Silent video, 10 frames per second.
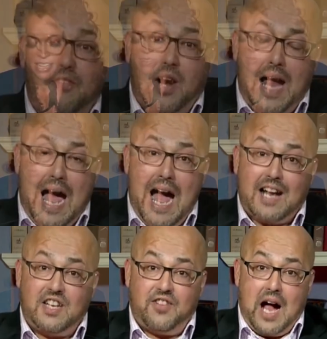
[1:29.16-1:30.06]
the very
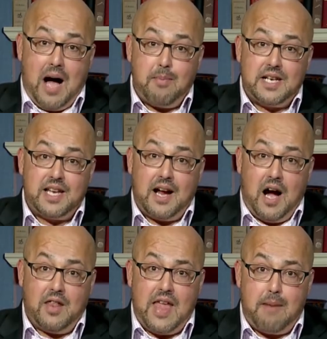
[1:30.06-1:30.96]
act of commenting
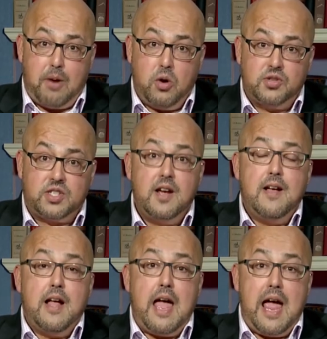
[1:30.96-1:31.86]
on that post
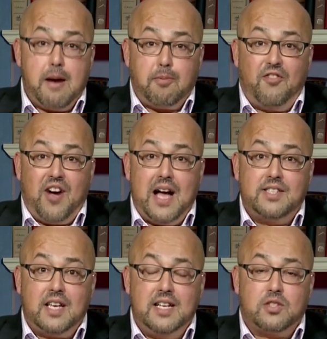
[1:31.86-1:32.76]

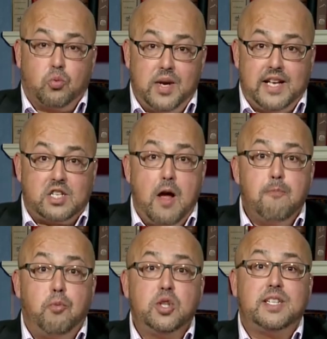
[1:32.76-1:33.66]
amplifies its reach,
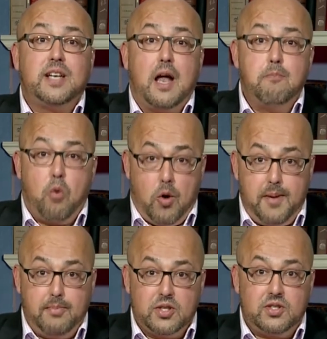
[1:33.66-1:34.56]
puts it on more
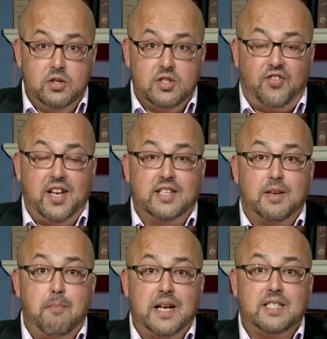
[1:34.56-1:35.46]
people's news
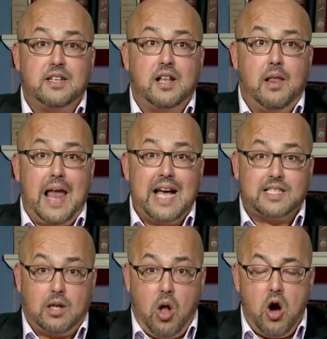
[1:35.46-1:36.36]
feeds, makes it
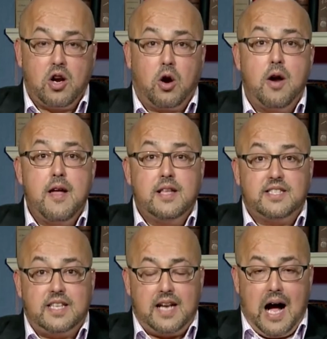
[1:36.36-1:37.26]
last longer,
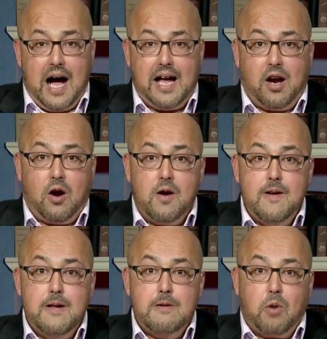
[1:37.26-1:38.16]
sit higher,
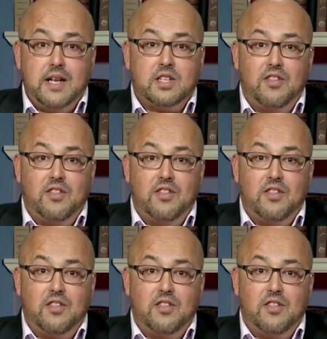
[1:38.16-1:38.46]
right?